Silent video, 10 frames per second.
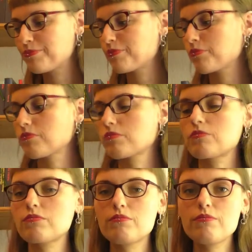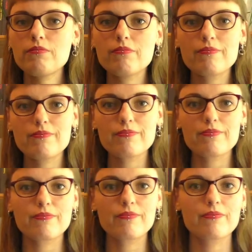
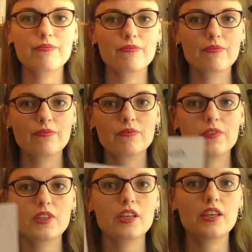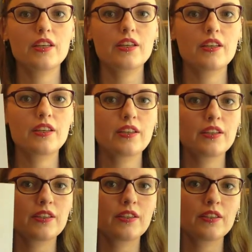
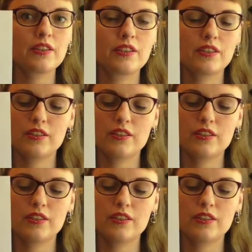Nothing is said.